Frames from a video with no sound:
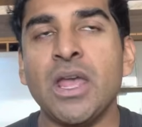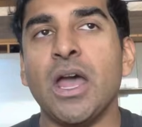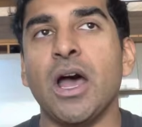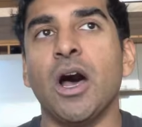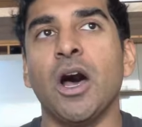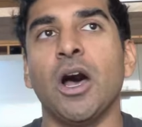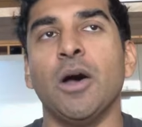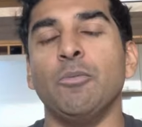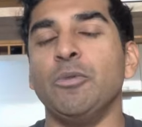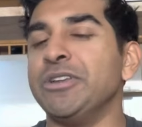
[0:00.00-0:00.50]

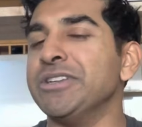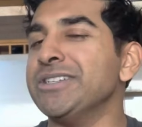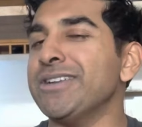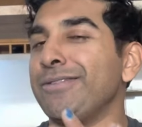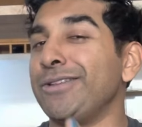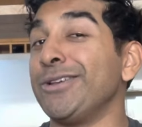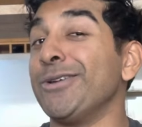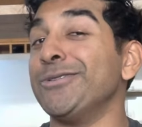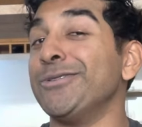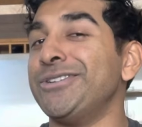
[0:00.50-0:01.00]
We can
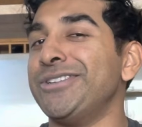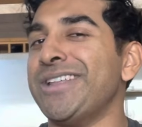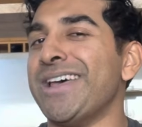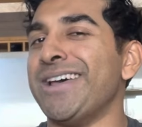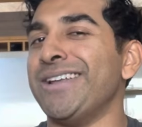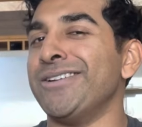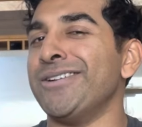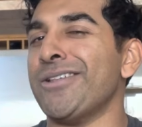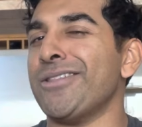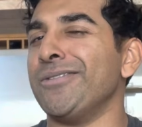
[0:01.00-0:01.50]
definitely go into
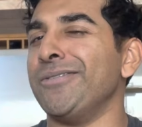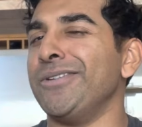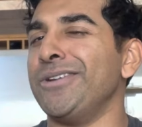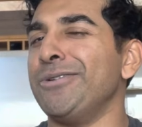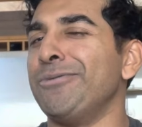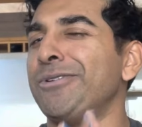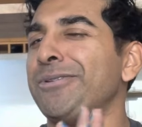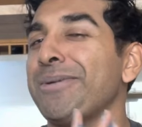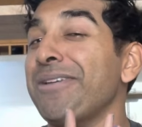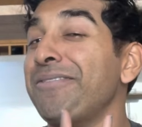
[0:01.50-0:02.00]
that in another video.
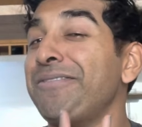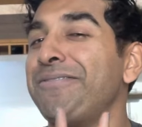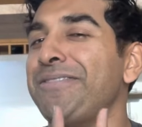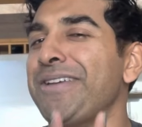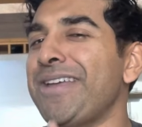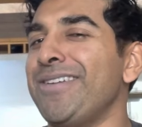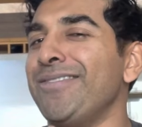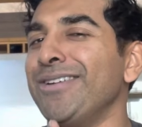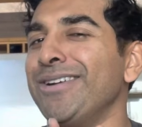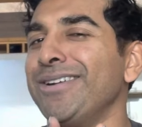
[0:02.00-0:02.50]
One of my
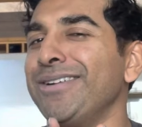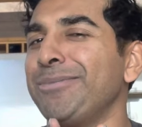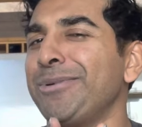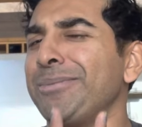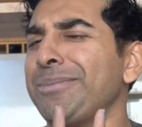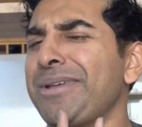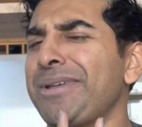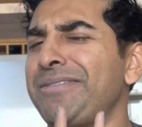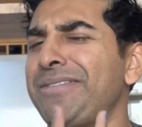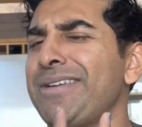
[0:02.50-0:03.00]

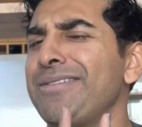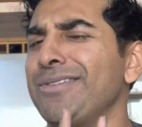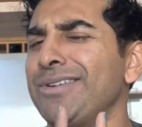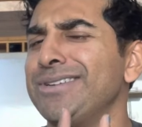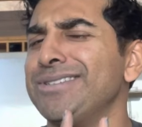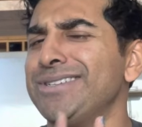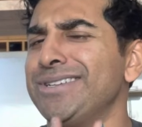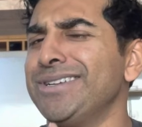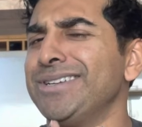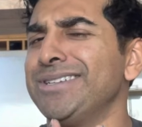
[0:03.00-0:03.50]

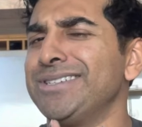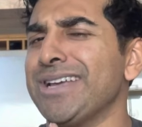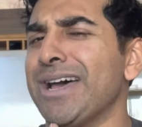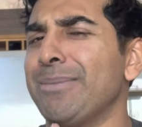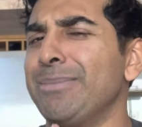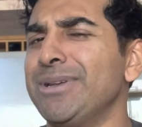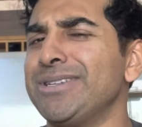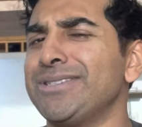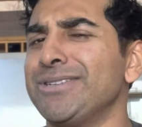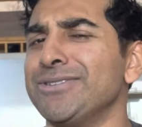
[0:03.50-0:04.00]
favorite
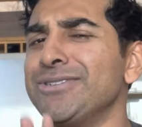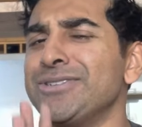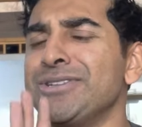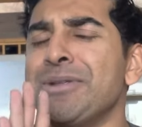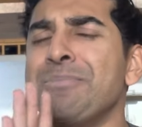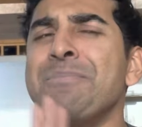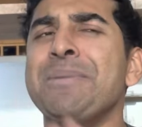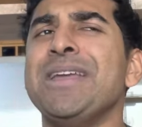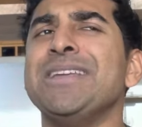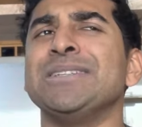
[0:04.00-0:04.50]
topics. There's an
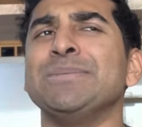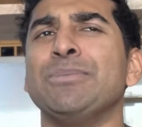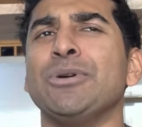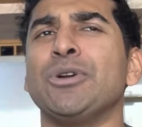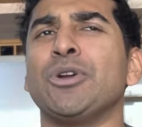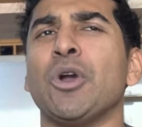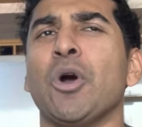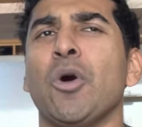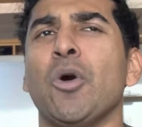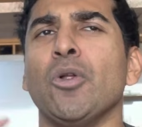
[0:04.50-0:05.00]
amazing
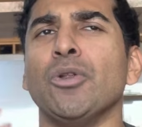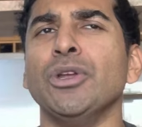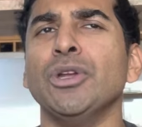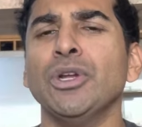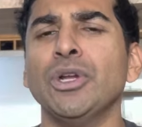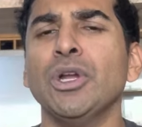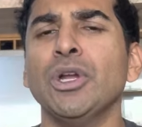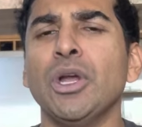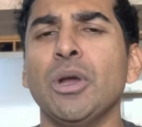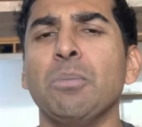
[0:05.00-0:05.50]
book called
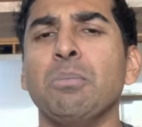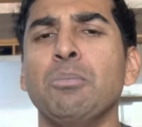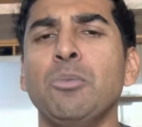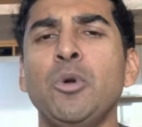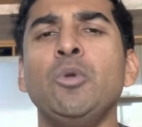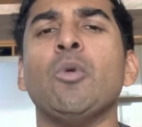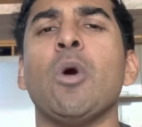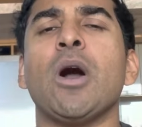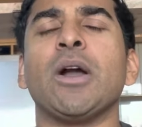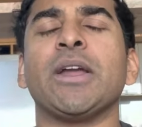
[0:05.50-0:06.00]

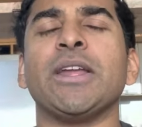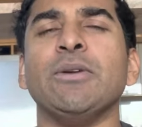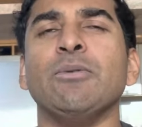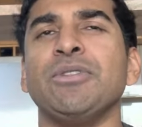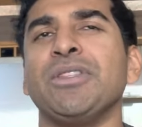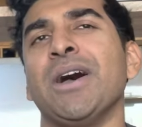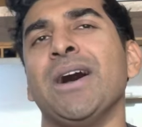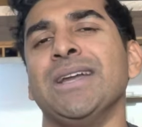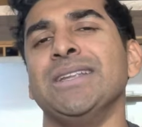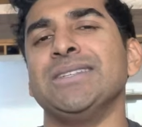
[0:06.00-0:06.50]
Moonwalking
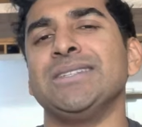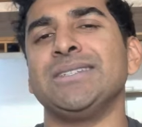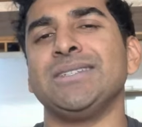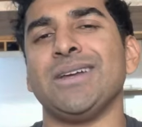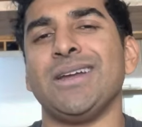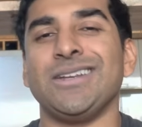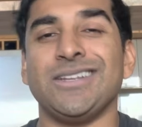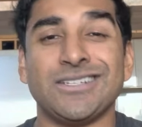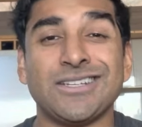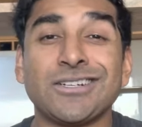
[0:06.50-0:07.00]
with
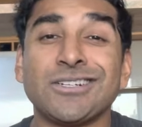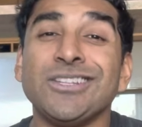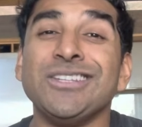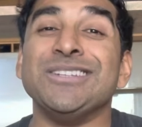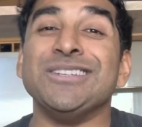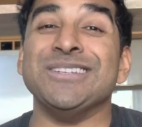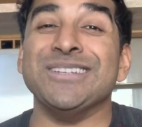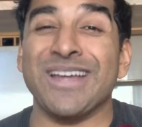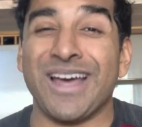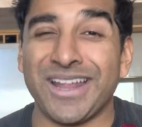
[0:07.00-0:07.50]
Einstein. It's actually
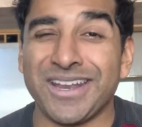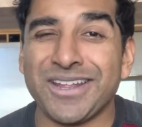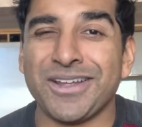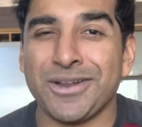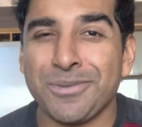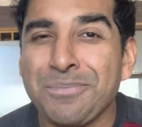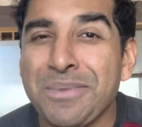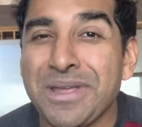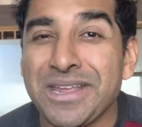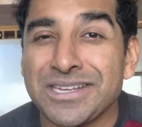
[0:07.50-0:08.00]
not
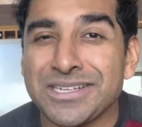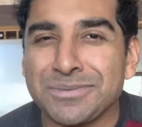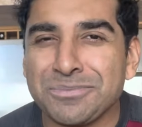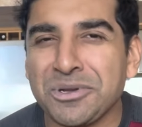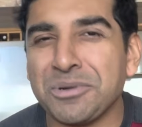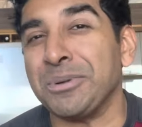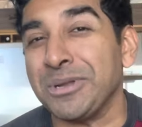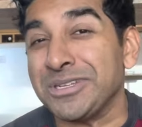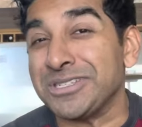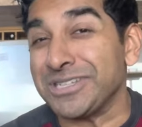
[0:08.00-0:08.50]
an amazing
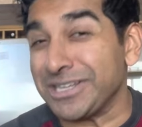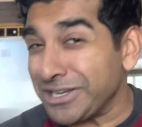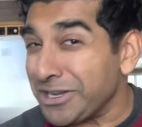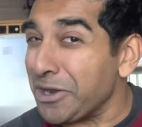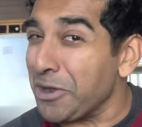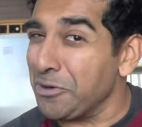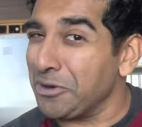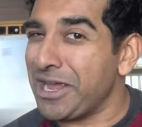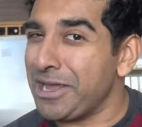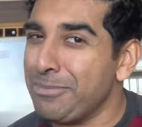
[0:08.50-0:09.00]
book, but it's like an
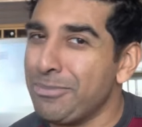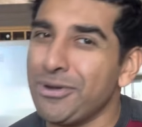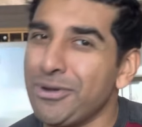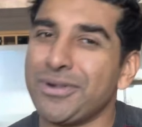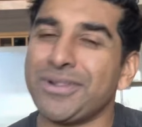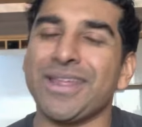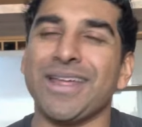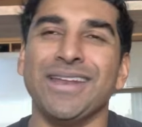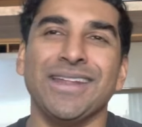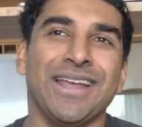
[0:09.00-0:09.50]
okay
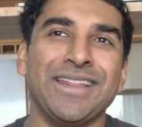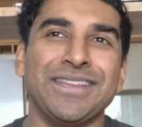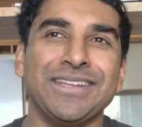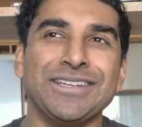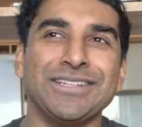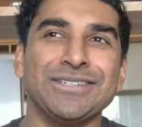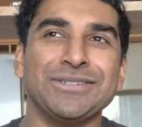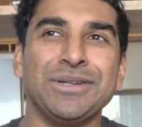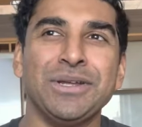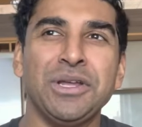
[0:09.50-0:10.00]
book that I think is